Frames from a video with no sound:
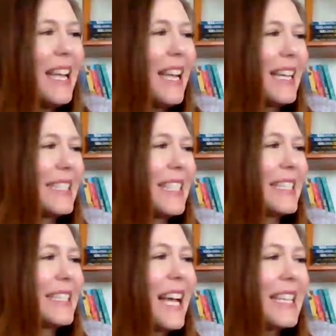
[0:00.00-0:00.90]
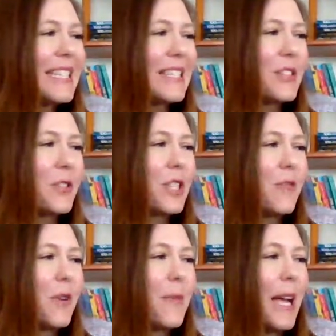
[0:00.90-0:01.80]
It says scientists searching
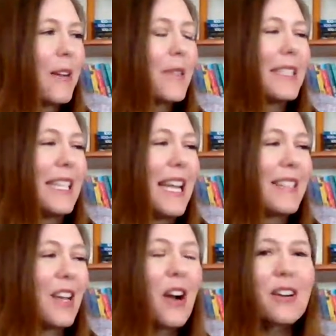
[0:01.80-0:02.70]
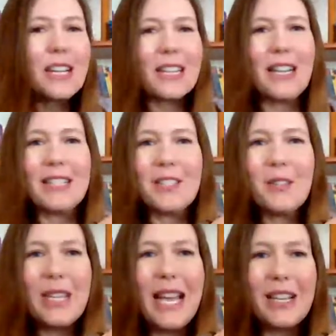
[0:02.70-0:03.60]
for penguins in Antarctica. So
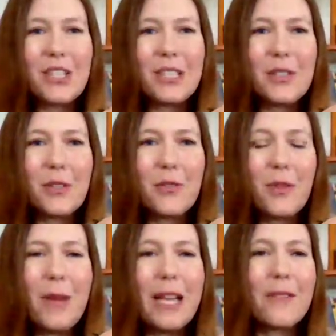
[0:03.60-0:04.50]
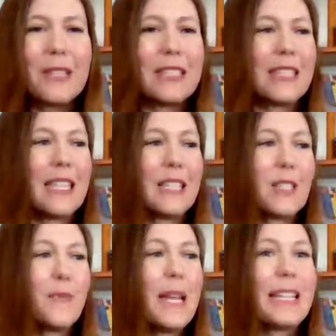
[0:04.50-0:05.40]
they actually search for penguins in
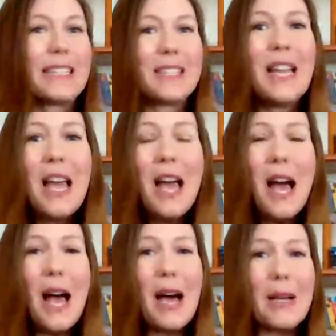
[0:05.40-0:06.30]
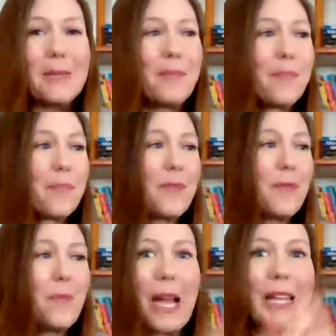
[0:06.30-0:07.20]
space
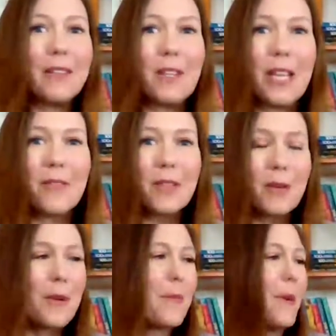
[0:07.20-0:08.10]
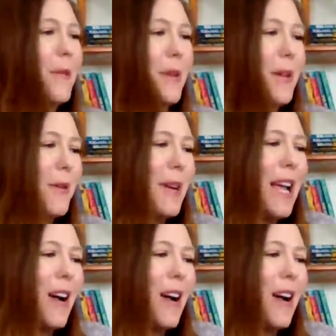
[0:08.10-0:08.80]
by looking for their poop. Who knew?